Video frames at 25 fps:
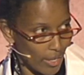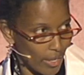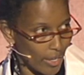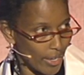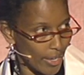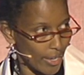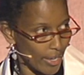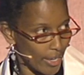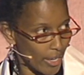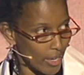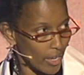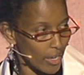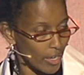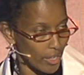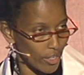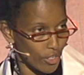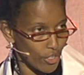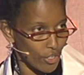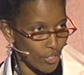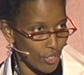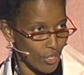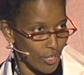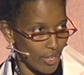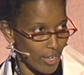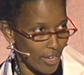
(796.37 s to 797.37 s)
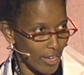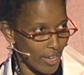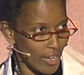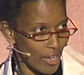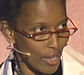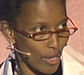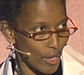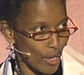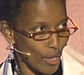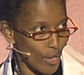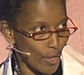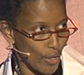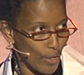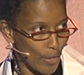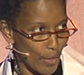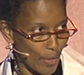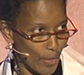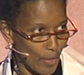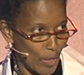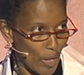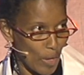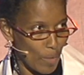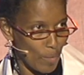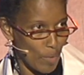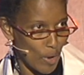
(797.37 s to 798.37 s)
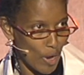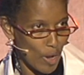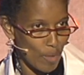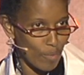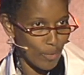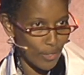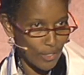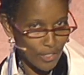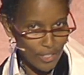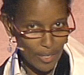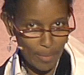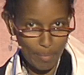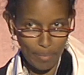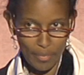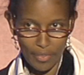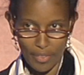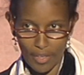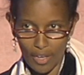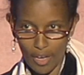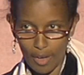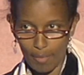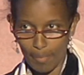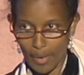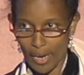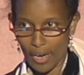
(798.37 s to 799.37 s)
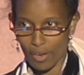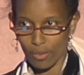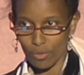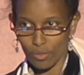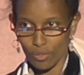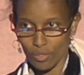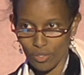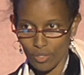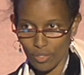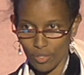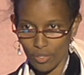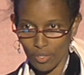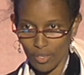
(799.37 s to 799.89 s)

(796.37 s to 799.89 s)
In English, they murmur something about